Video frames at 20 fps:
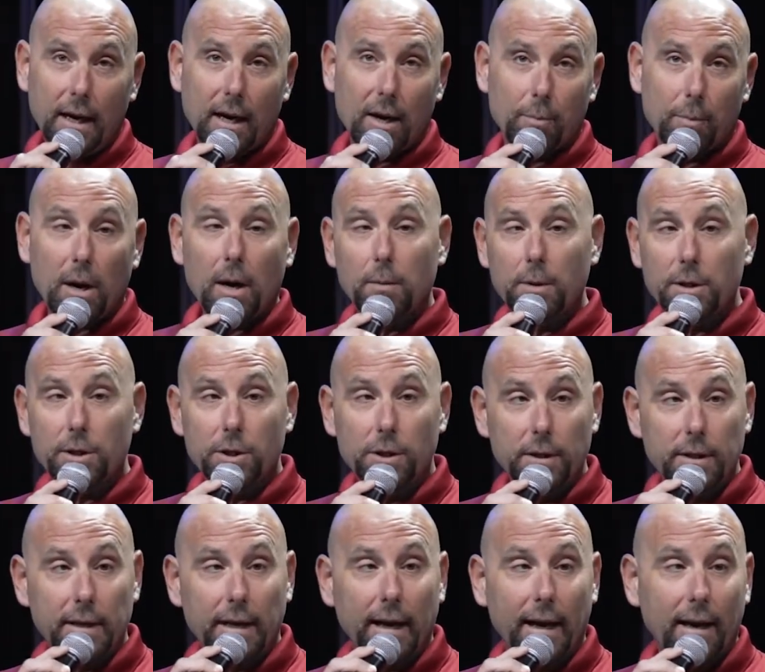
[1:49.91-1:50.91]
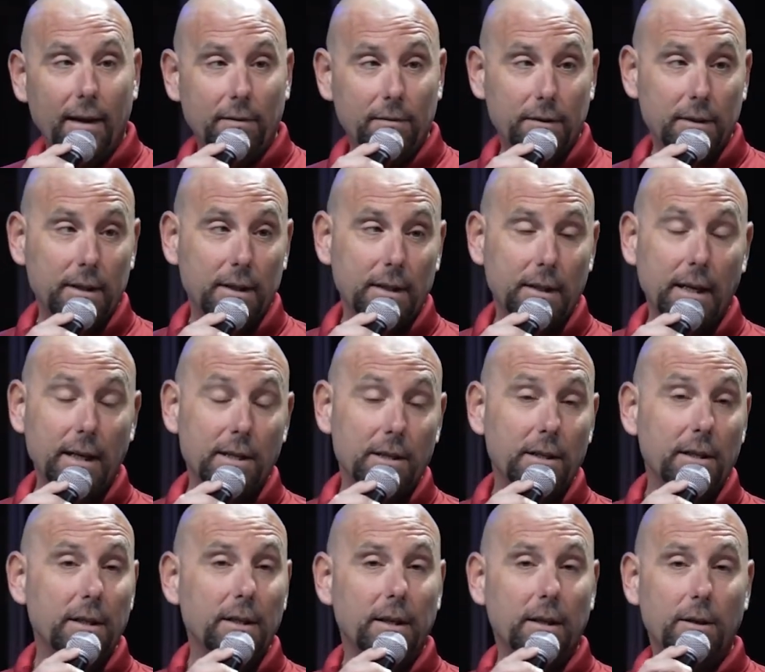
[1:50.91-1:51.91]
I probably shouldn't have. And next
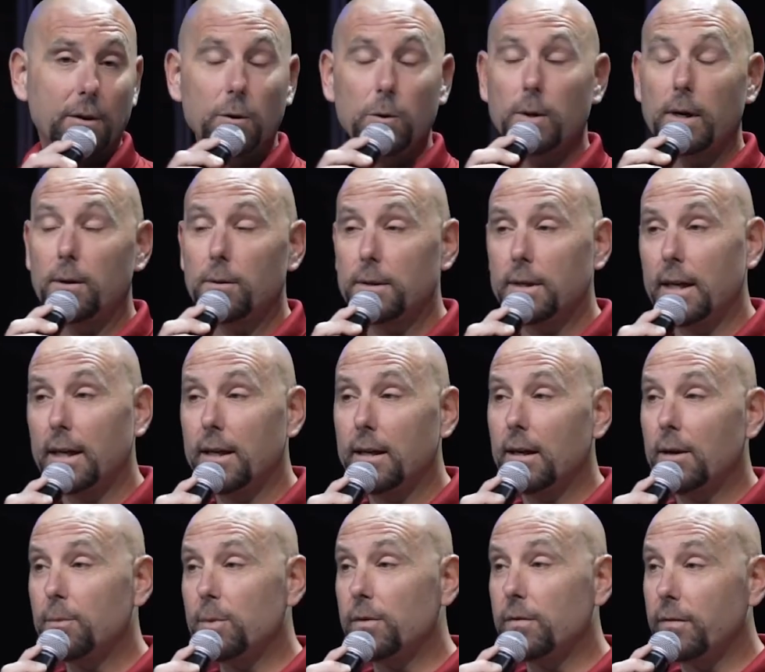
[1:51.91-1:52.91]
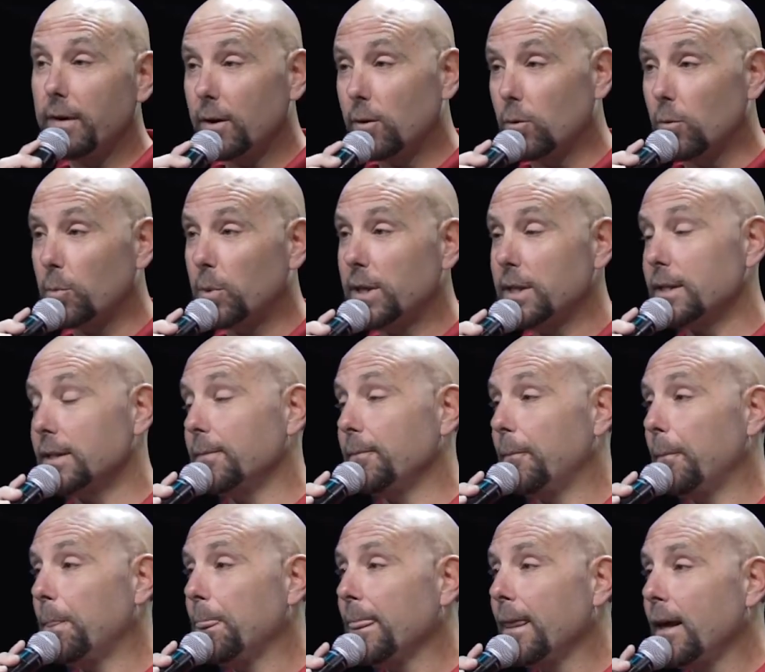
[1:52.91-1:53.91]
thing I knew, I ended up in federal prison.